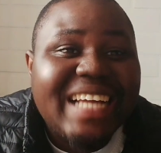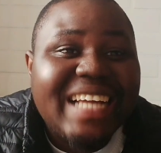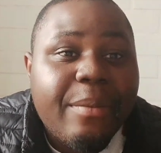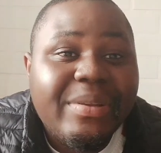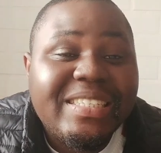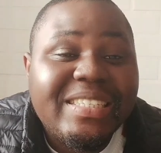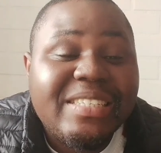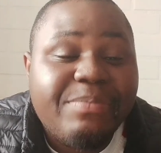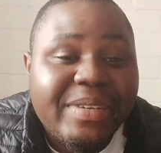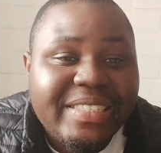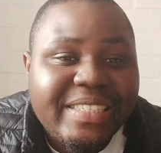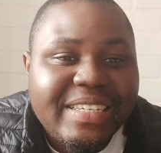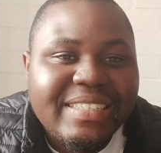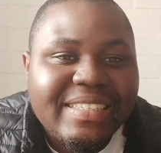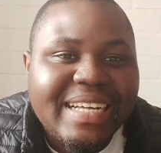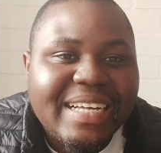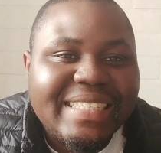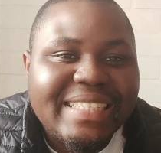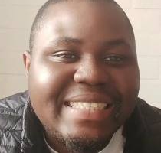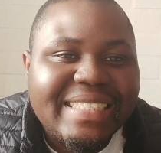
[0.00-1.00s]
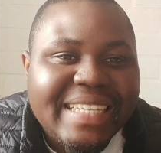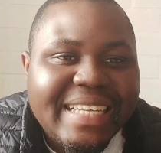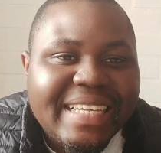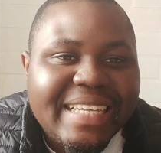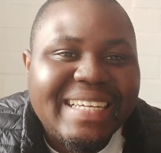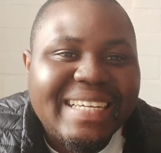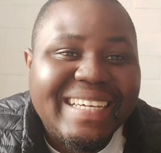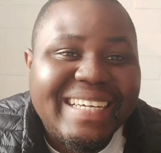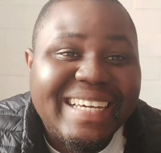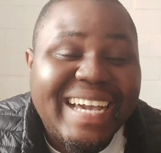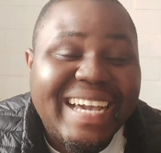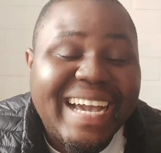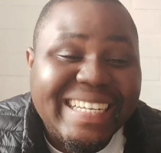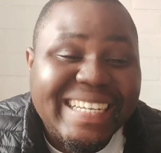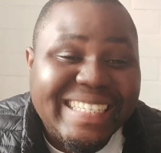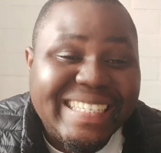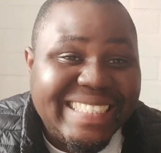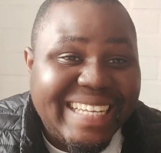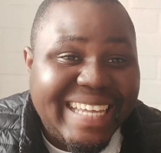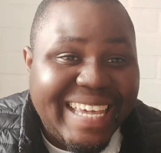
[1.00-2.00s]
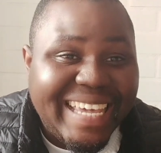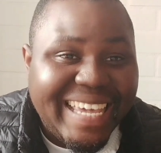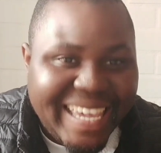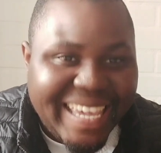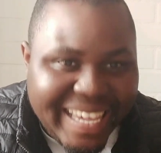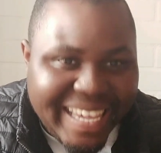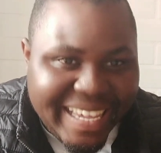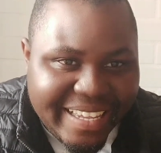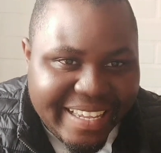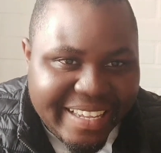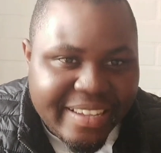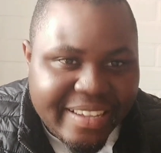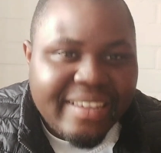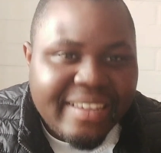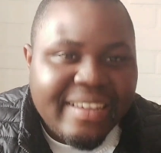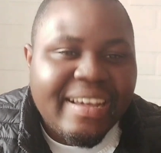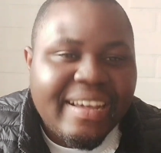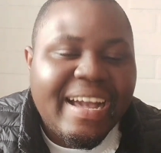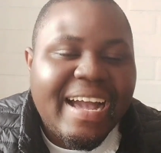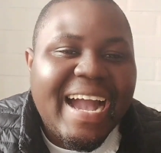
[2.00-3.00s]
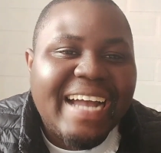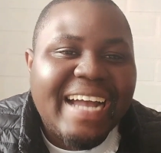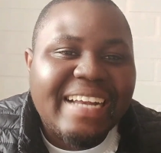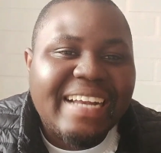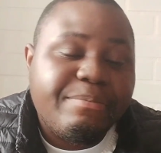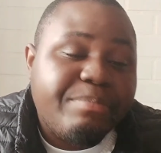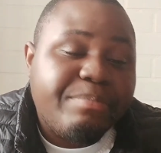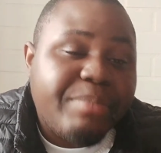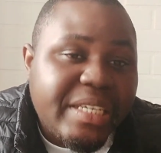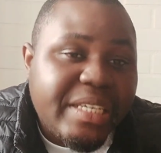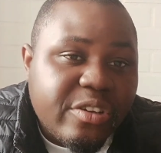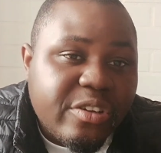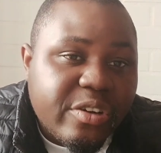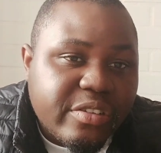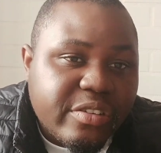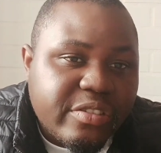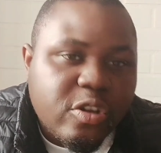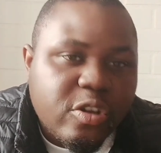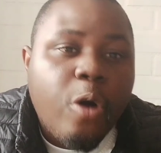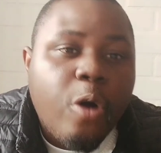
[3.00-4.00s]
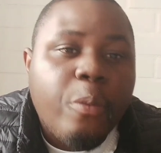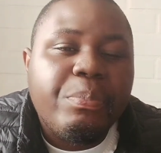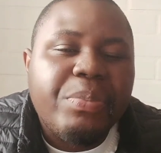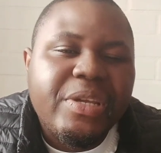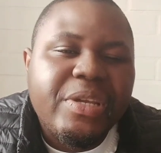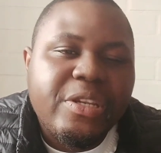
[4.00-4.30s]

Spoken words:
patient can take garden egg and peanut or peanut